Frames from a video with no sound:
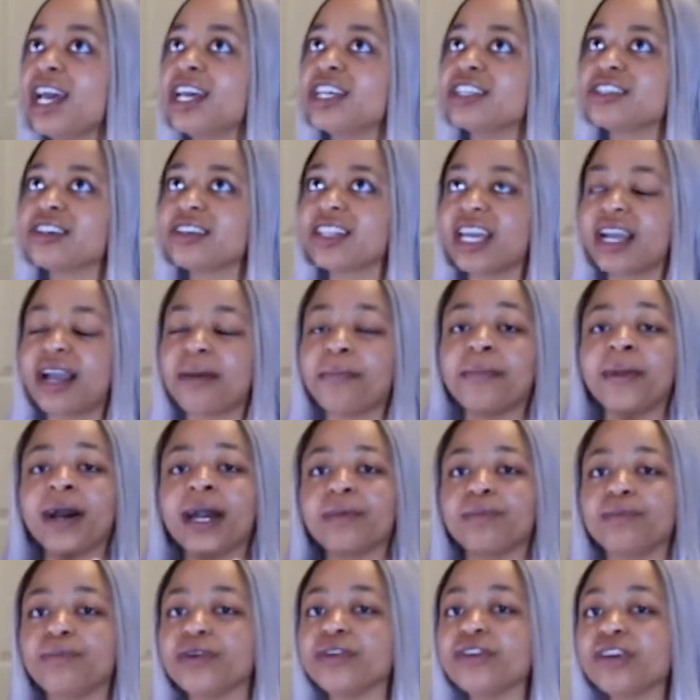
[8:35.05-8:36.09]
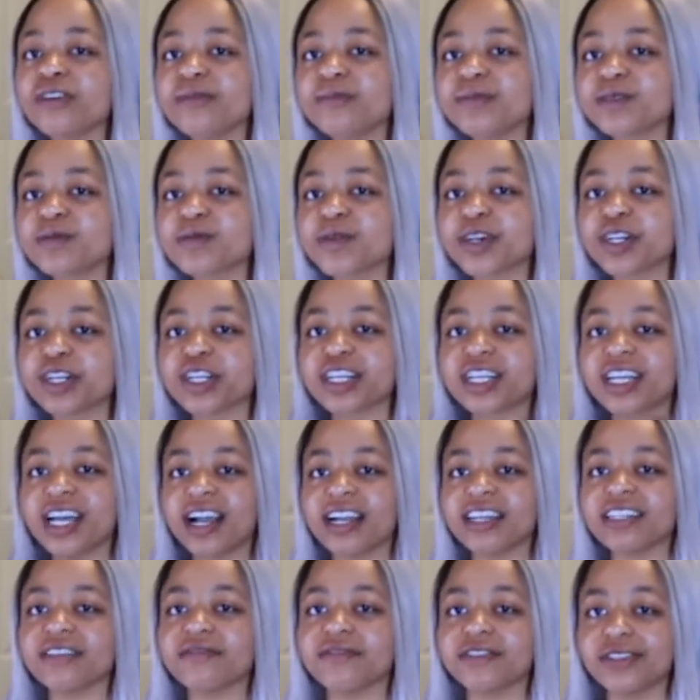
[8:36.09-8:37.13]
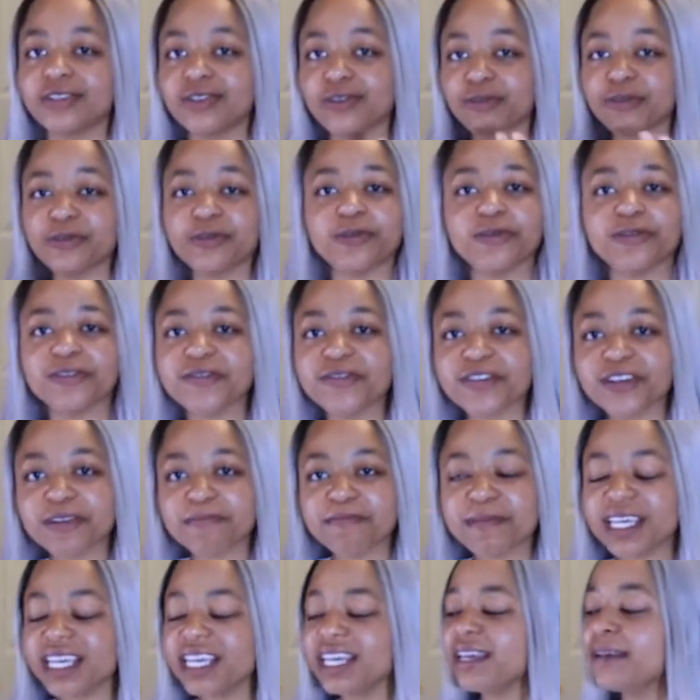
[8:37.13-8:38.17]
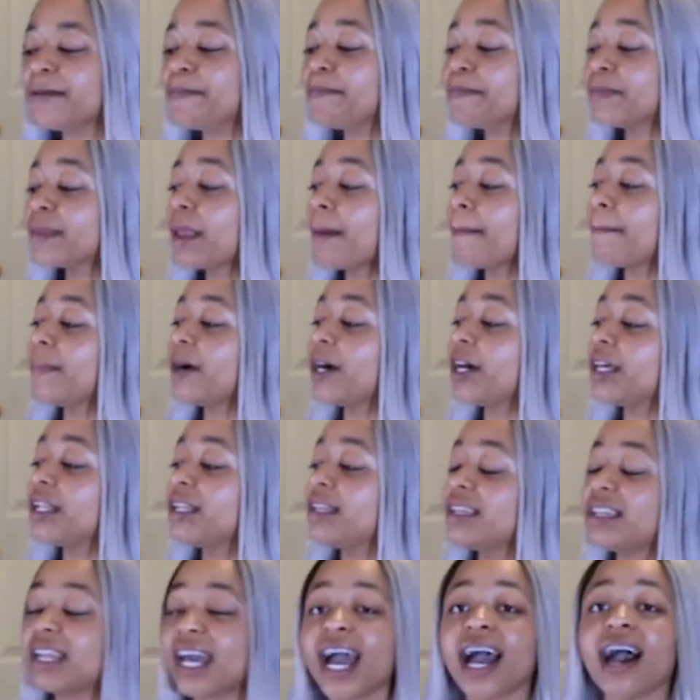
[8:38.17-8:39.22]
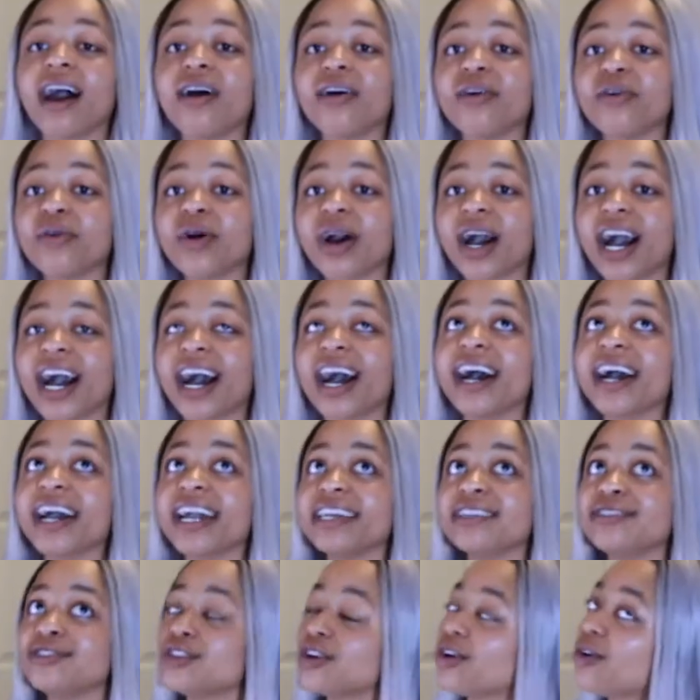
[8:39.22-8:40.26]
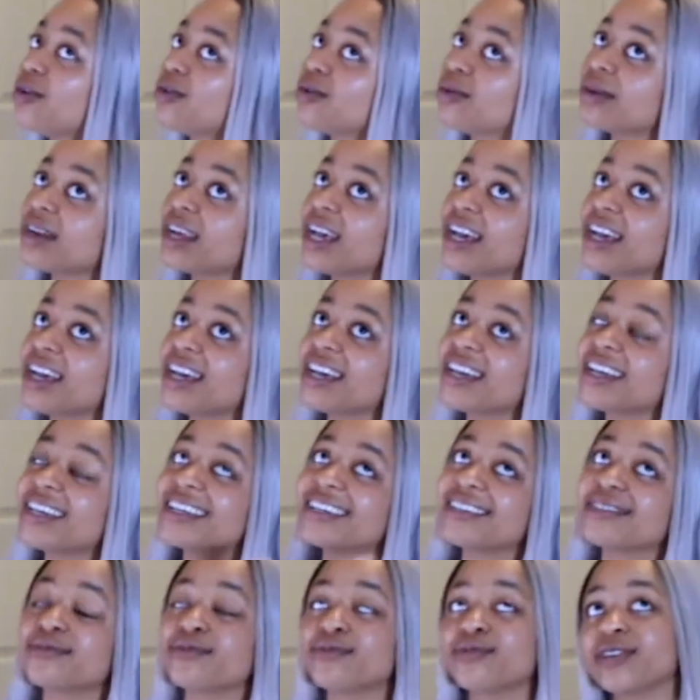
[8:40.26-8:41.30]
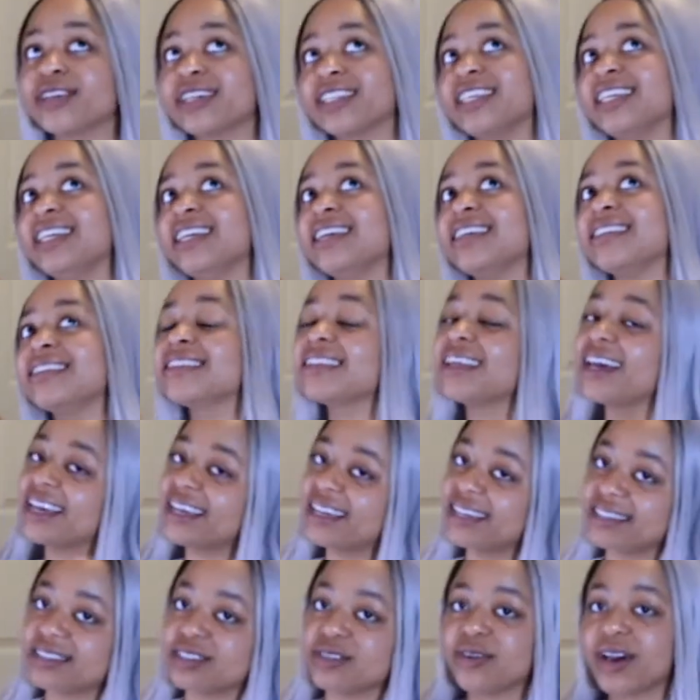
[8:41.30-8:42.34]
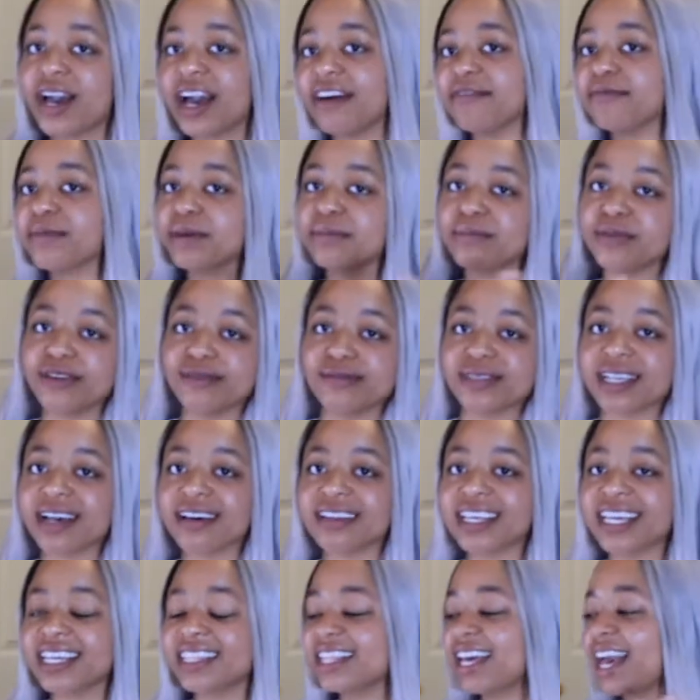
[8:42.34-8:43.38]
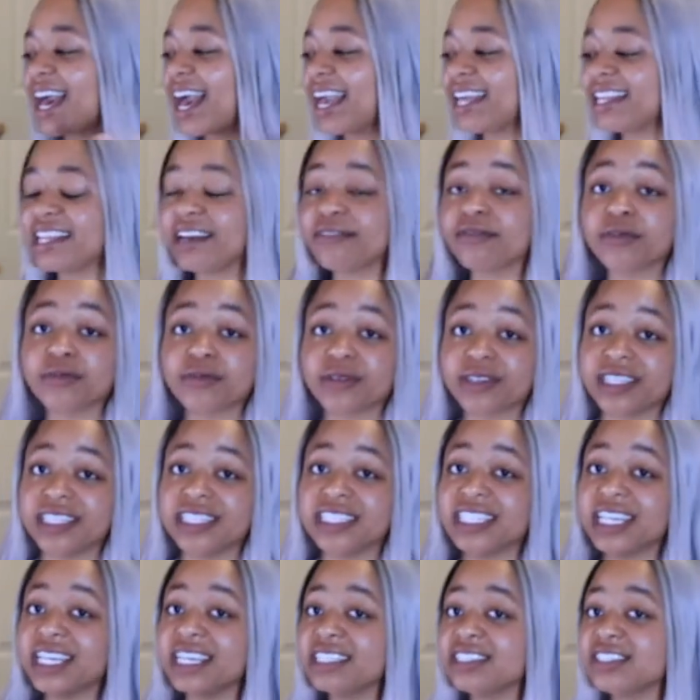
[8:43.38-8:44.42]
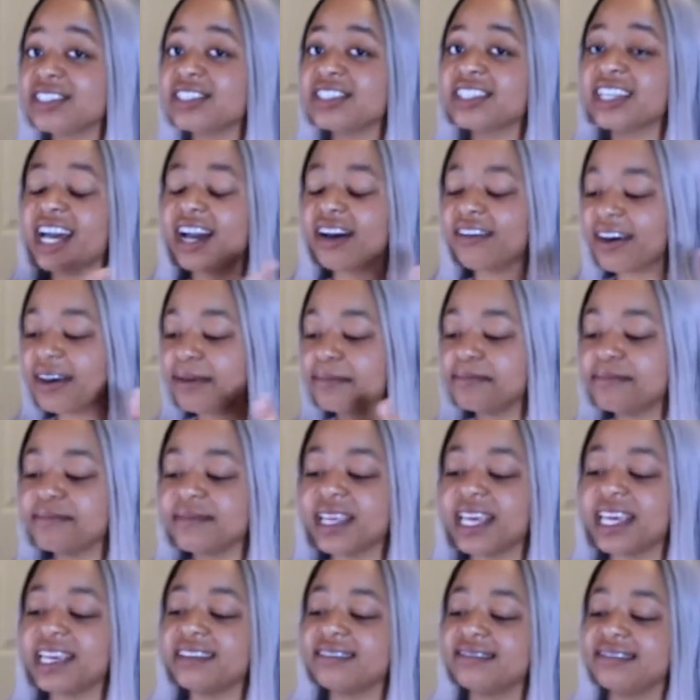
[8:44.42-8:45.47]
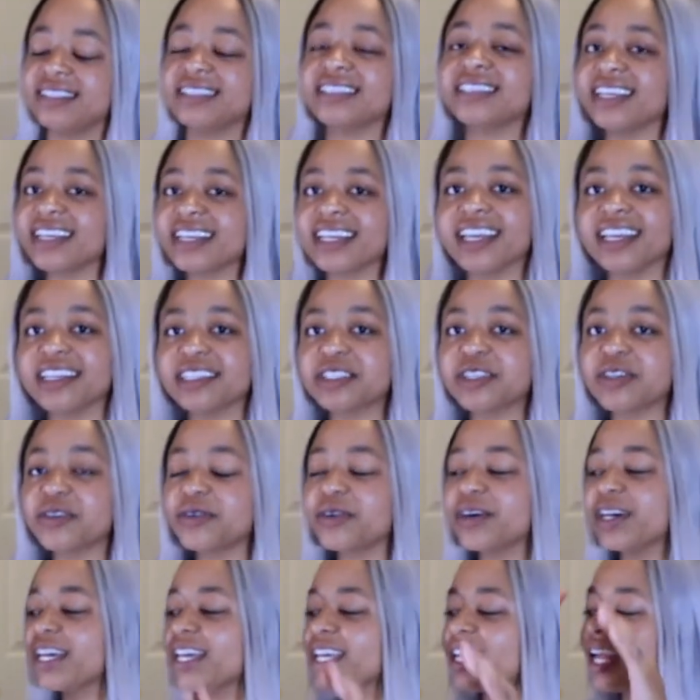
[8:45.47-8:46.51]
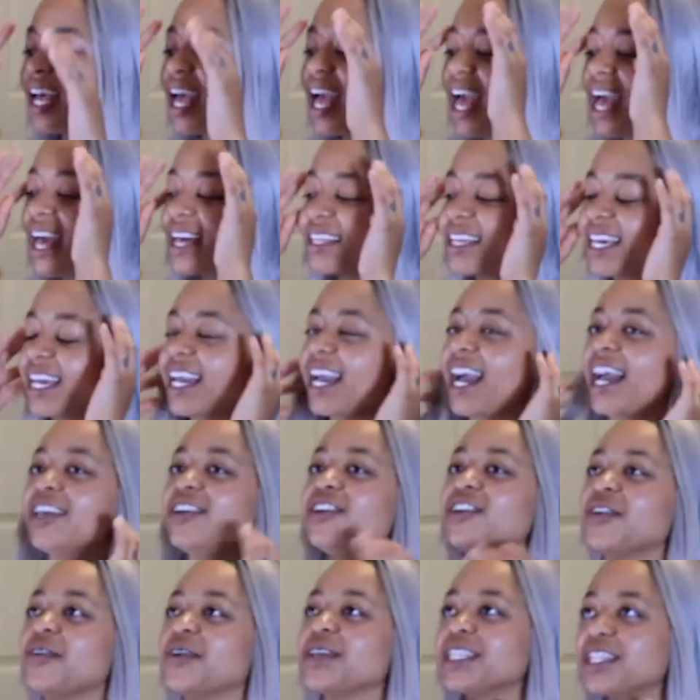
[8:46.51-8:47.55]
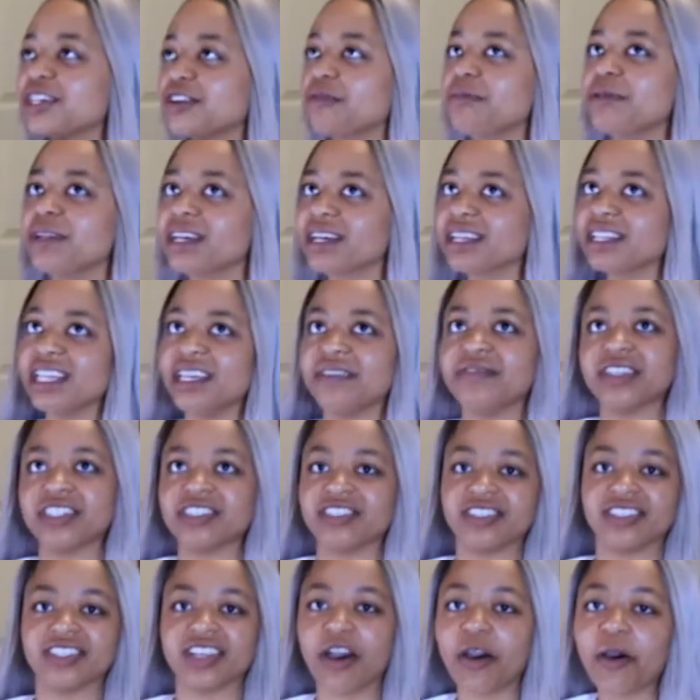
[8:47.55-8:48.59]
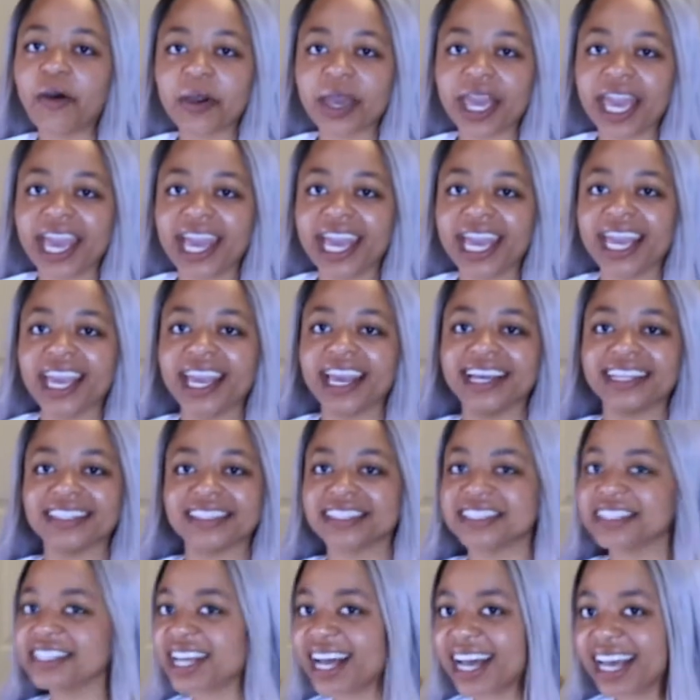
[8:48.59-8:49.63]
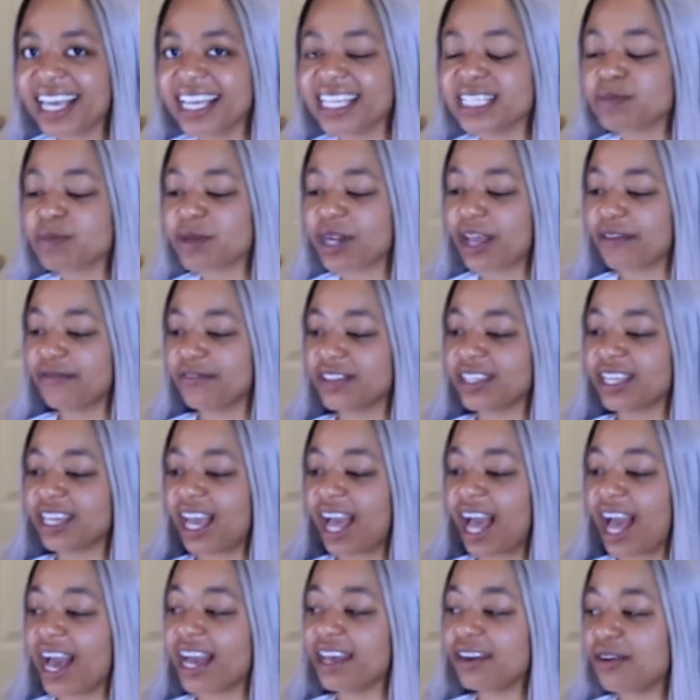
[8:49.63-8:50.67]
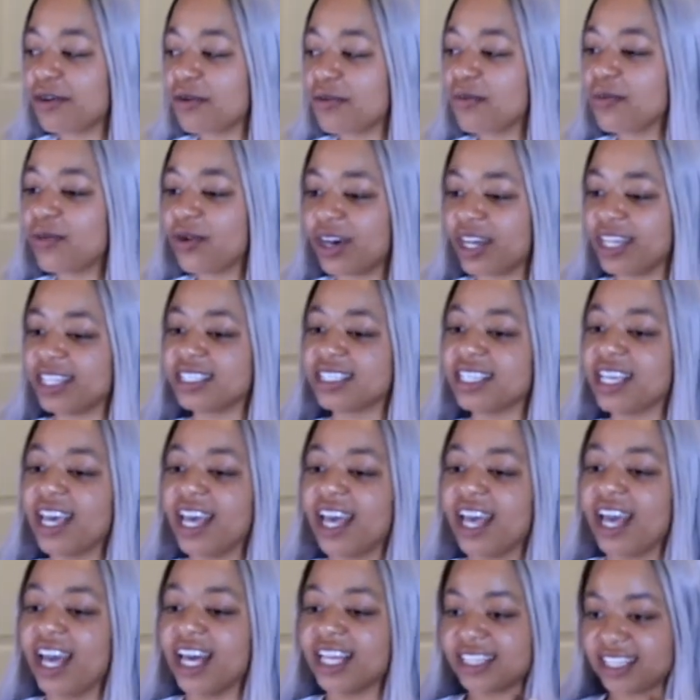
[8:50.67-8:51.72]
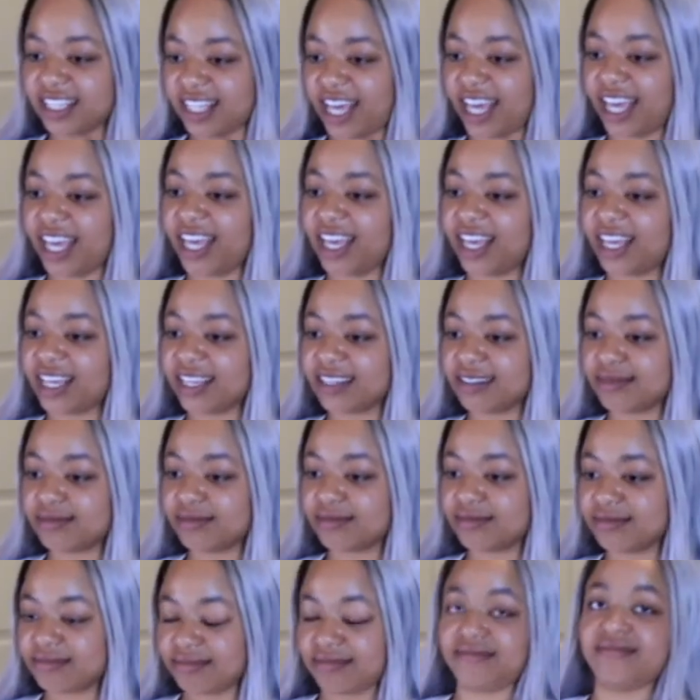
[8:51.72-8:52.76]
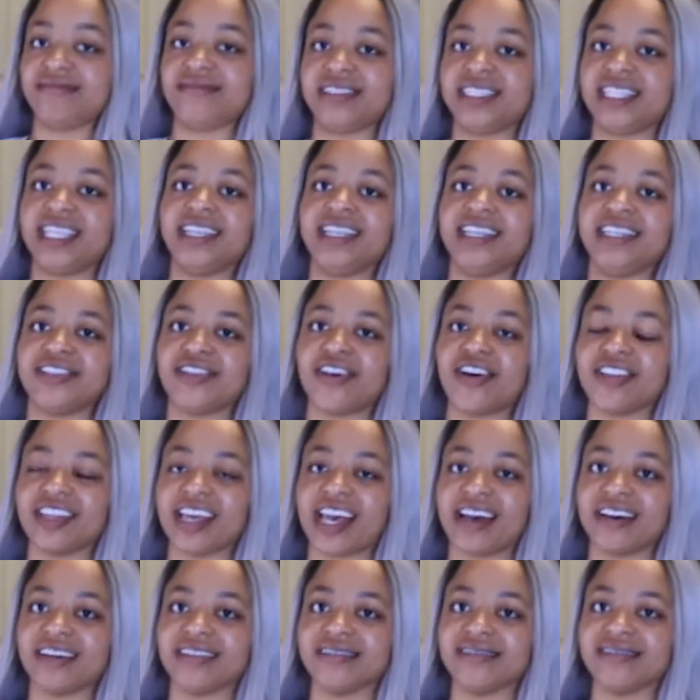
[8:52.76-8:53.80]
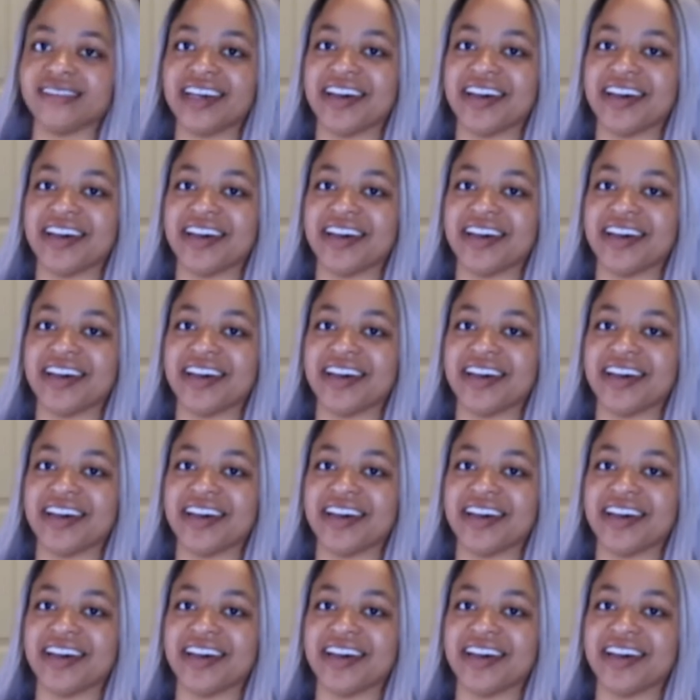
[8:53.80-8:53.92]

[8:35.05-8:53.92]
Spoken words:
So like my boobs were kind of a tool for me, but now I don't really like to have my boobs out like that. I never really did, just now I'm like sticking to it. Like, you know, a little bit of cleavage is okay, it's nice, but I feel like I don't want like titties all out.